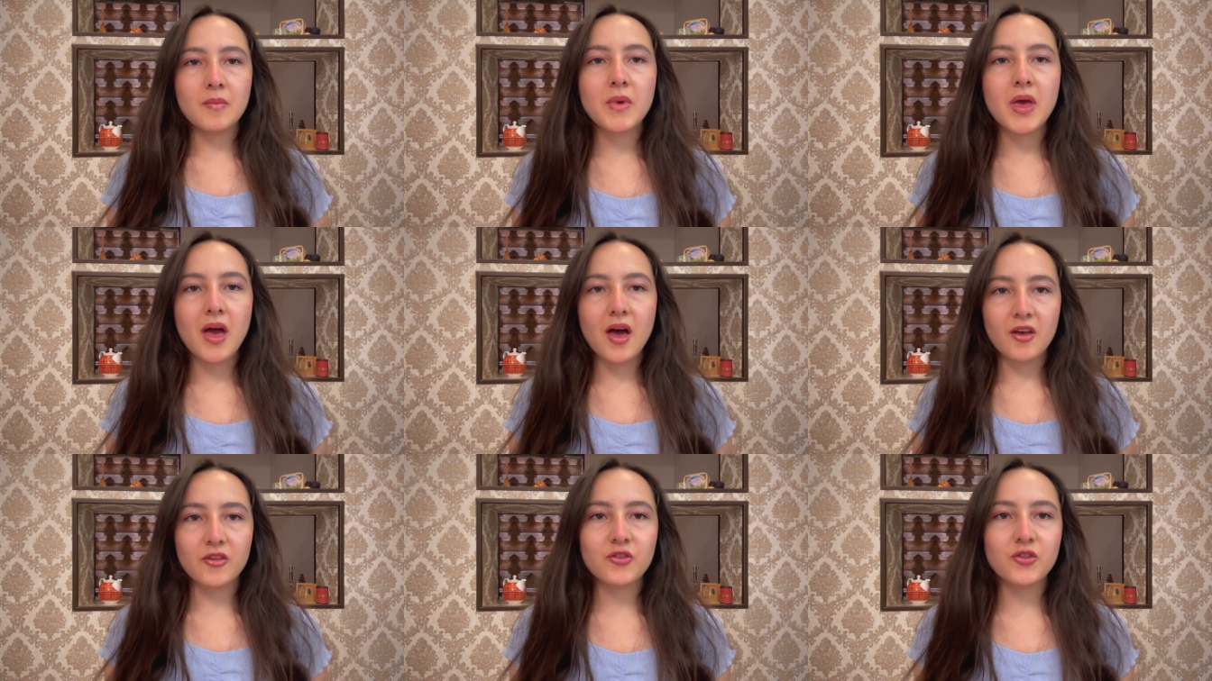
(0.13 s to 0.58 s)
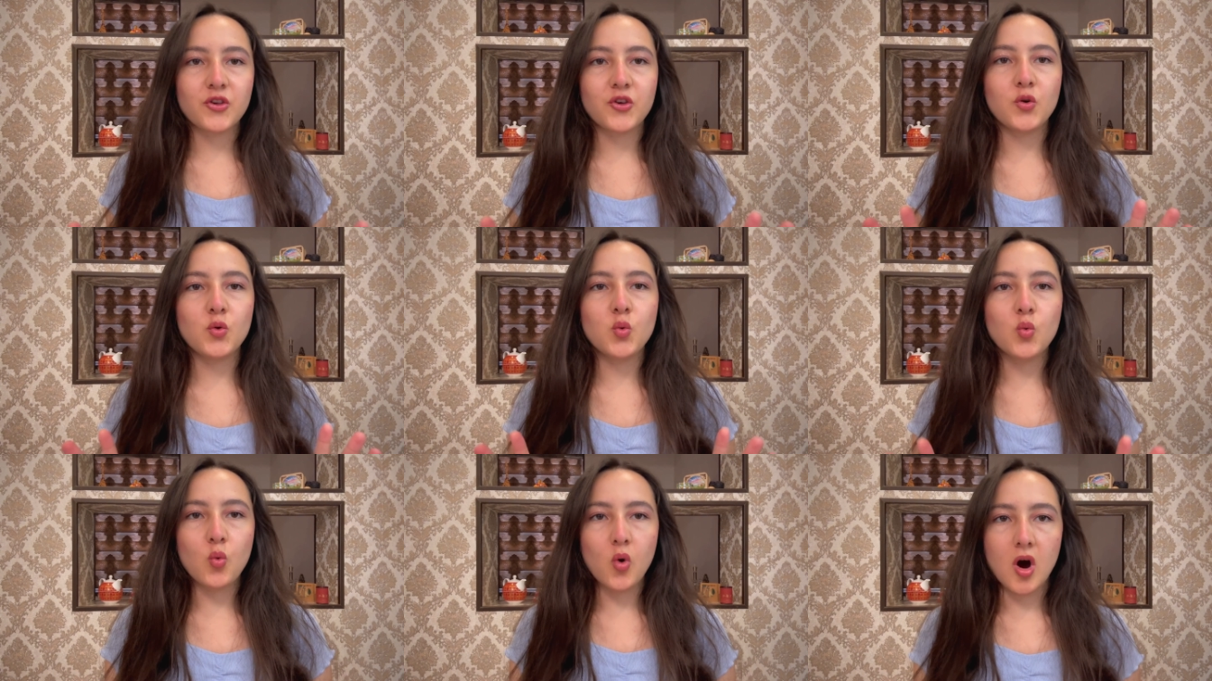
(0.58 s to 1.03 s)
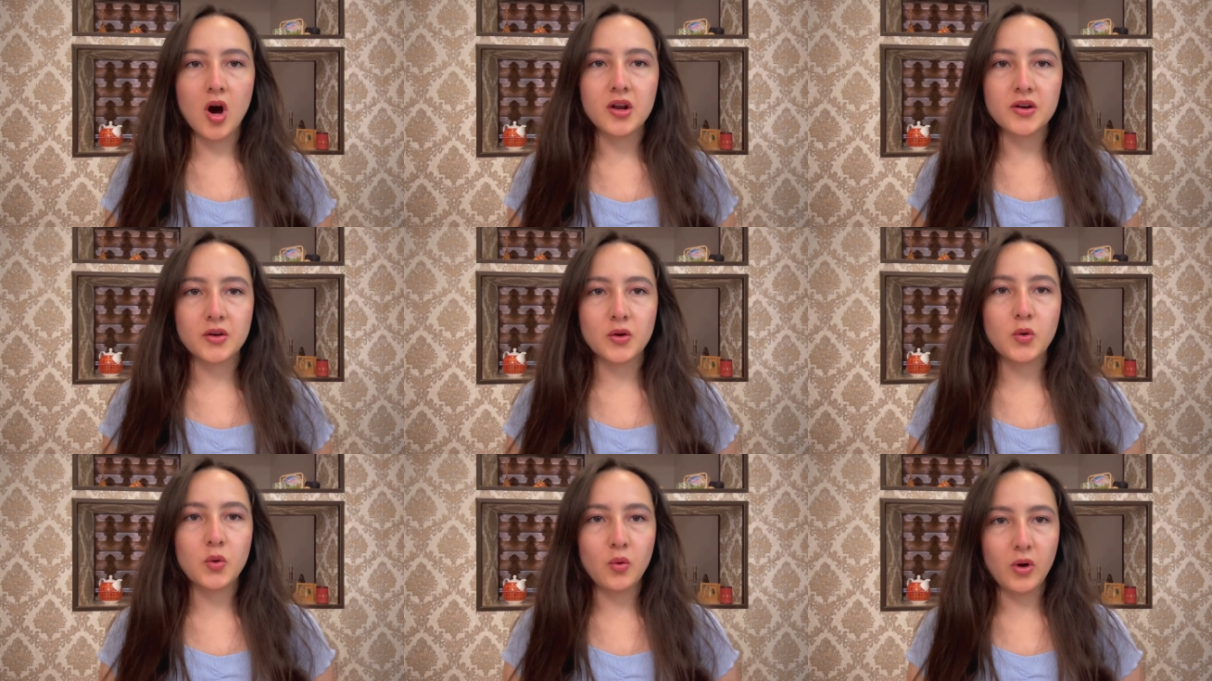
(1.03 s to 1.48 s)
me ask you
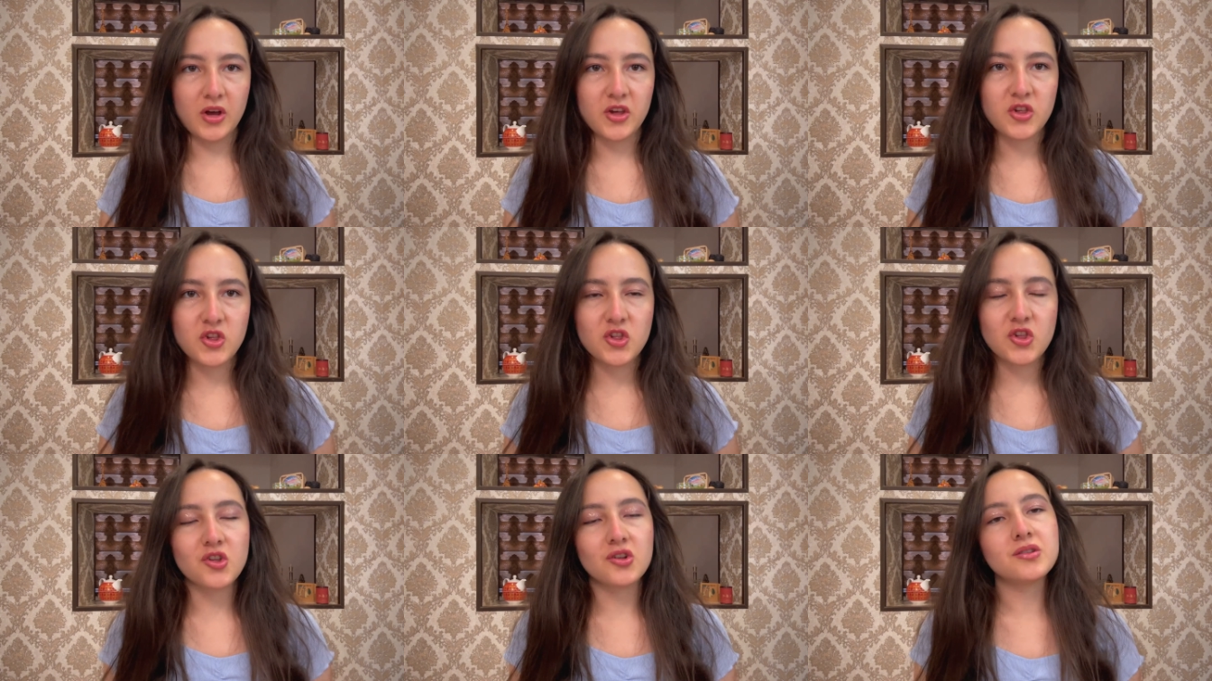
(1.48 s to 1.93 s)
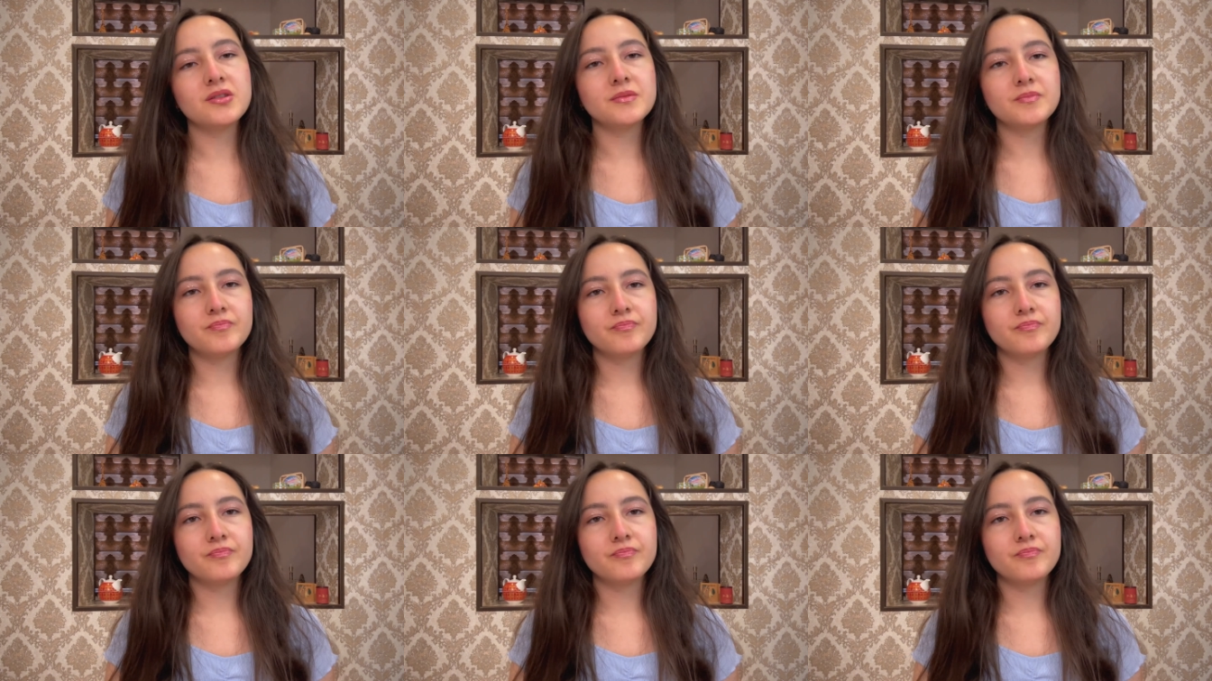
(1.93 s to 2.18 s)
one question.